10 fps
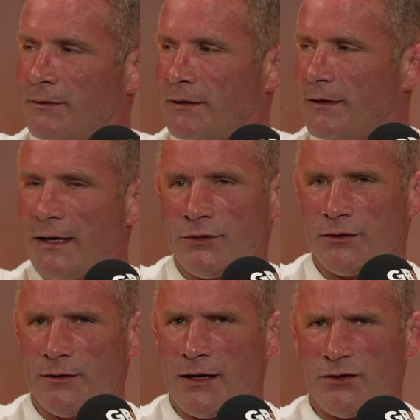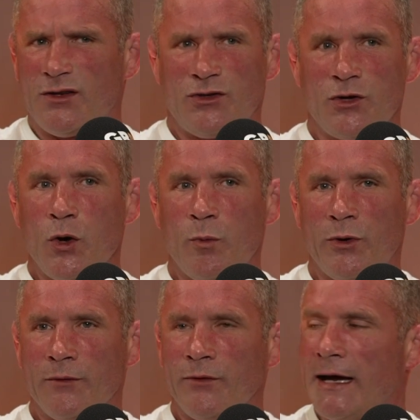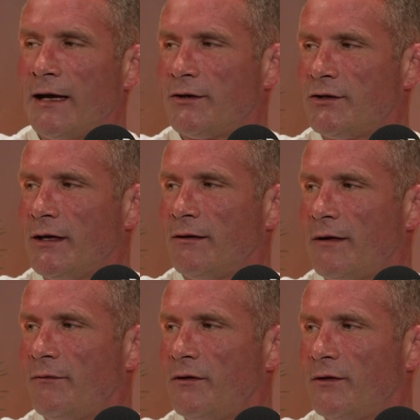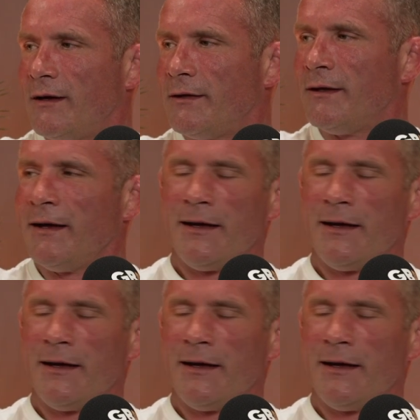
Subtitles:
And that's the sobering reality of everything. And